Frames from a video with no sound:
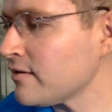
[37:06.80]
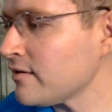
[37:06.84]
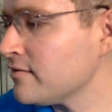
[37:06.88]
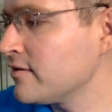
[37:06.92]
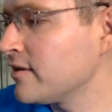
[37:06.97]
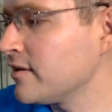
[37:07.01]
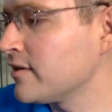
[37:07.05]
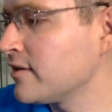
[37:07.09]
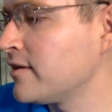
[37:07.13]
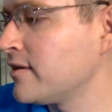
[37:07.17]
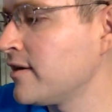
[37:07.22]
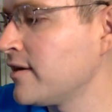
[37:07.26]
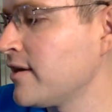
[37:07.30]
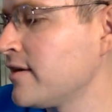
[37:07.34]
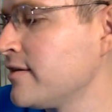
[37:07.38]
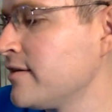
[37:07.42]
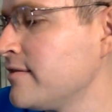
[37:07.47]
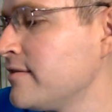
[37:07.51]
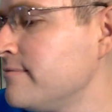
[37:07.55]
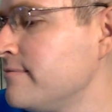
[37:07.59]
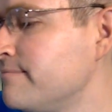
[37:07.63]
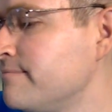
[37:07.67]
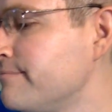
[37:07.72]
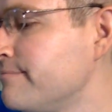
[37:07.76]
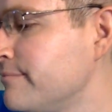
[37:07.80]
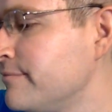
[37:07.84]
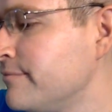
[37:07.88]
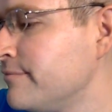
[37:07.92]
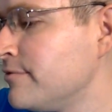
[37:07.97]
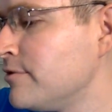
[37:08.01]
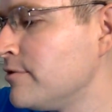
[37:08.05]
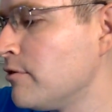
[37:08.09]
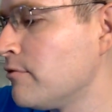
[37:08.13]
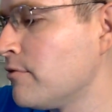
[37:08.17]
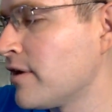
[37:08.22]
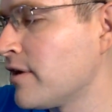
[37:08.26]
that they
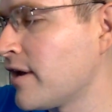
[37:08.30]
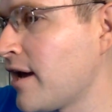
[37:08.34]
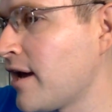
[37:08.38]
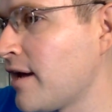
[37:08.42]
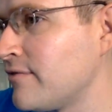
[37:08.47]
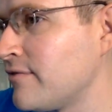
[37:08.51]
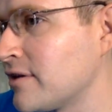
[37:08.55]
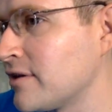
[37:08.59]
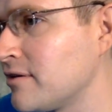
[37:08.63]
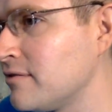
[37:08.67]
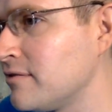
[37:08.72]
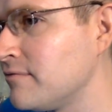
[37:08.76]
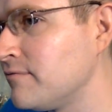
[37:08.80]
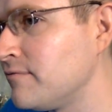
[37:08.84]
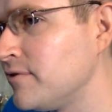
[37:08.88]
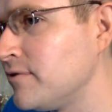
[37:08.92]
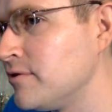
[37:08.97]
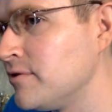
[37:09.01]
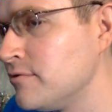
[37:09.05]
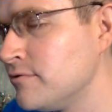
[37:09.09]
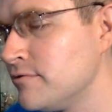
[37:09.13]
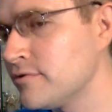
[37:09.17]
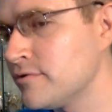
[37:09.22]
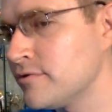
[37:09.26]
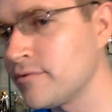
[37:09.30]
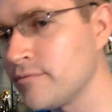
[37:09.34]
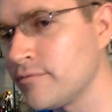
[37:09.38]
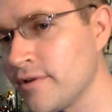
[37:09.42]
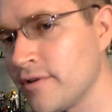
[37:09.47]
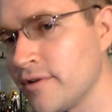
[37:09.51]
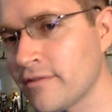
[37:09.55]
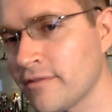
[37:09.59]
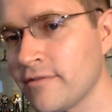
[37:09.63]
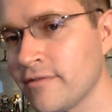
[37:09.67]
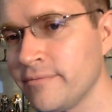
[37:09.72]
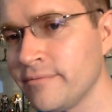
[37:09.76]
don't want to have it confused
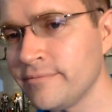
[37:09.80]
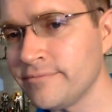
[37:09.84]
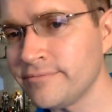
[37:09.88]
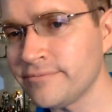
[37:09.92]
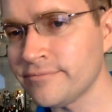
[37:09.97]
with